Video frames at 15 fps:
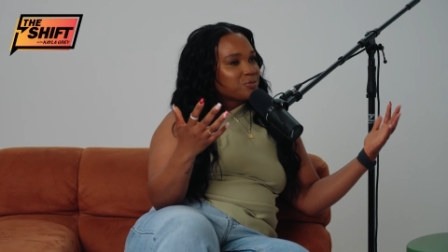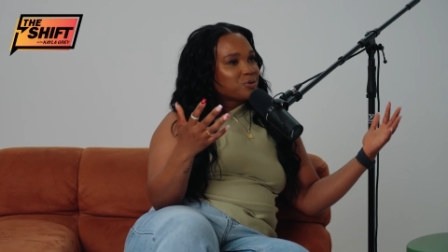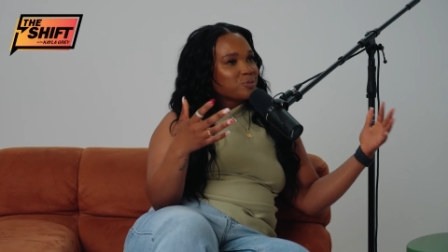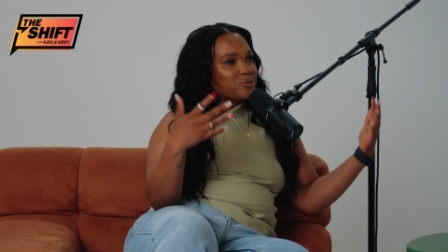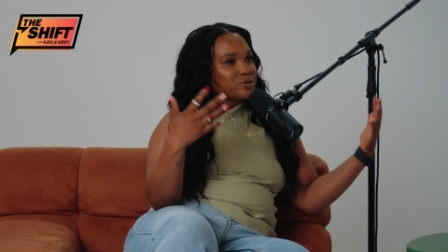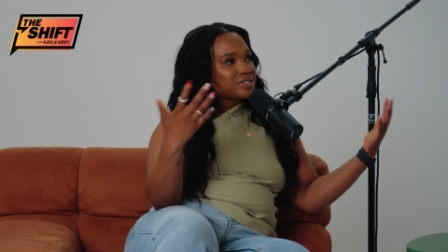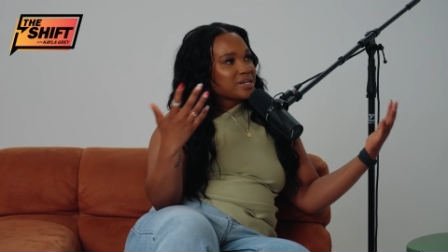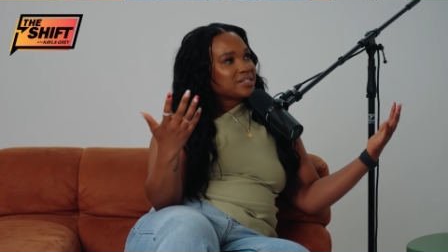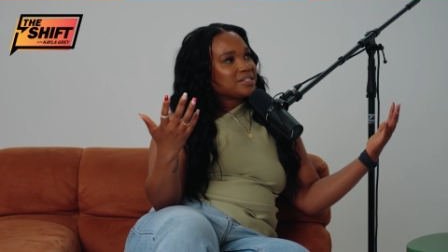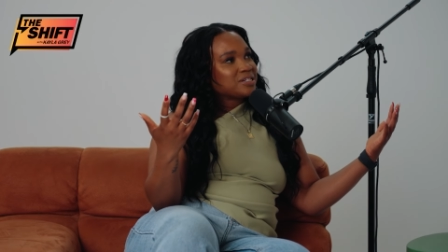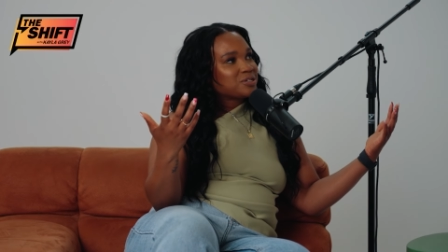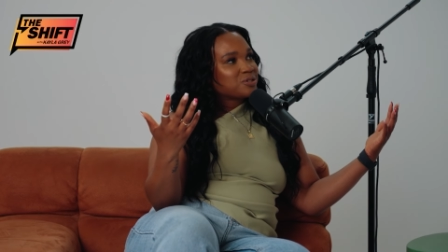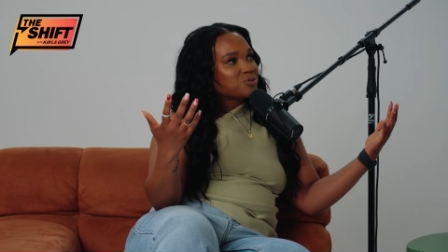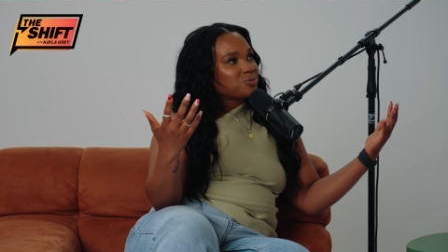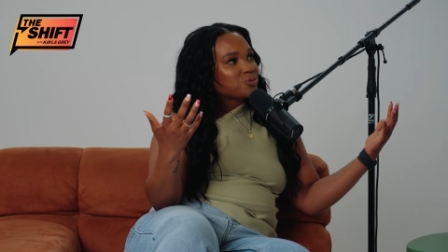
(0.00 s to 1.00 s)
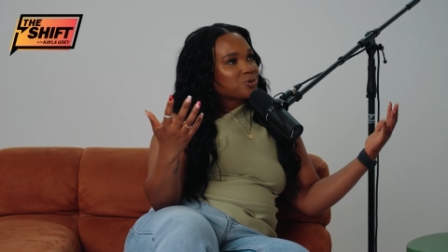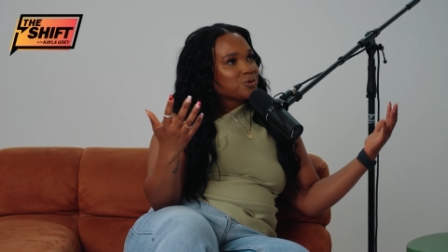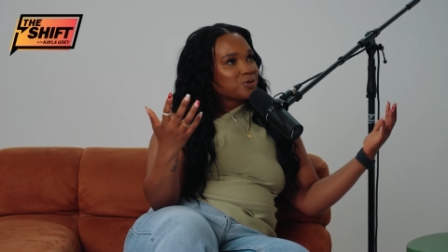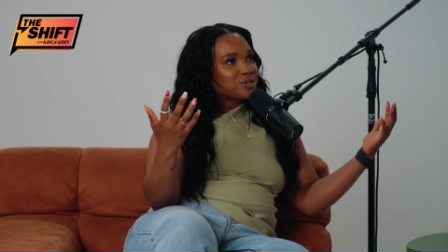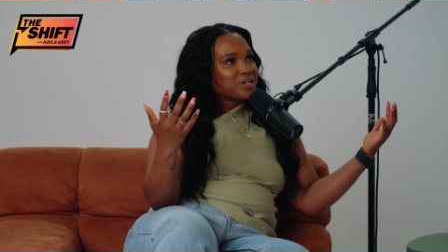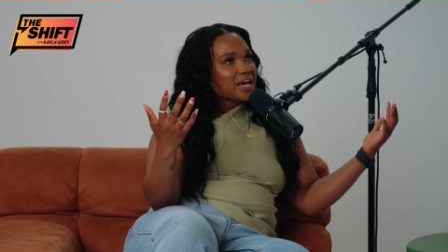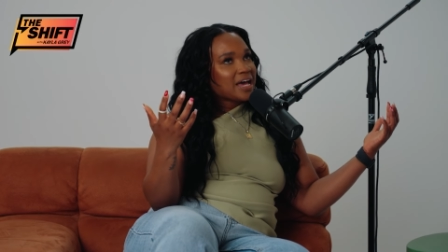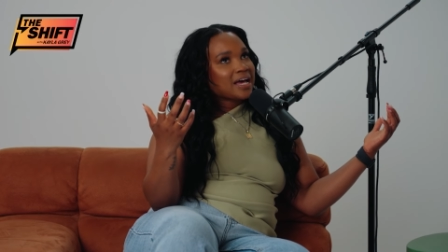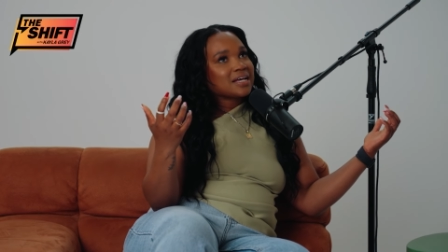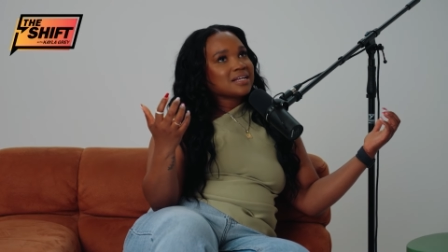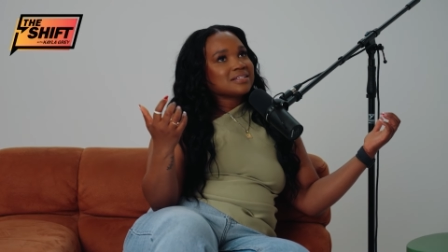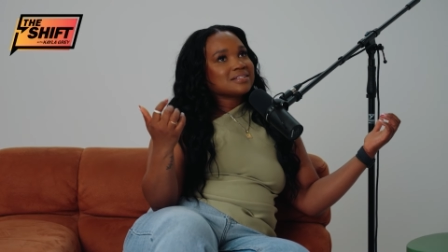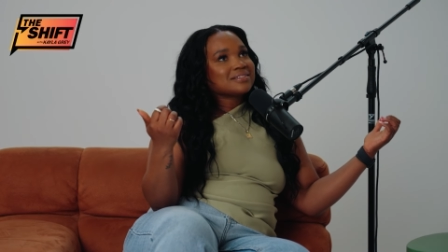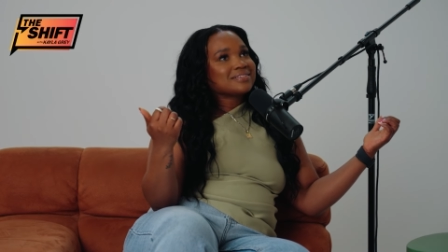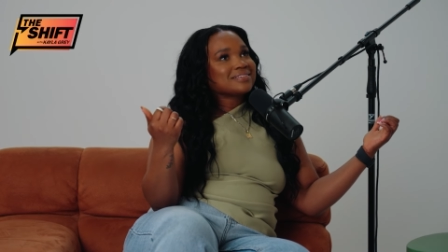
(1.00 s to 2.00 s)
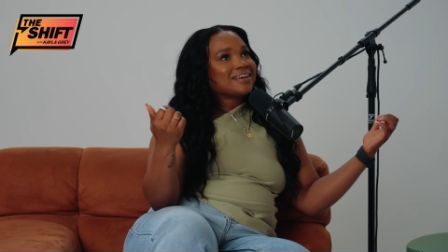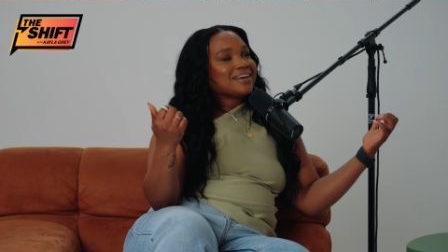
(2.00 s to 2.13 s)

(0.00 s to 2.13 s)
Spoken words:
were presented to the world as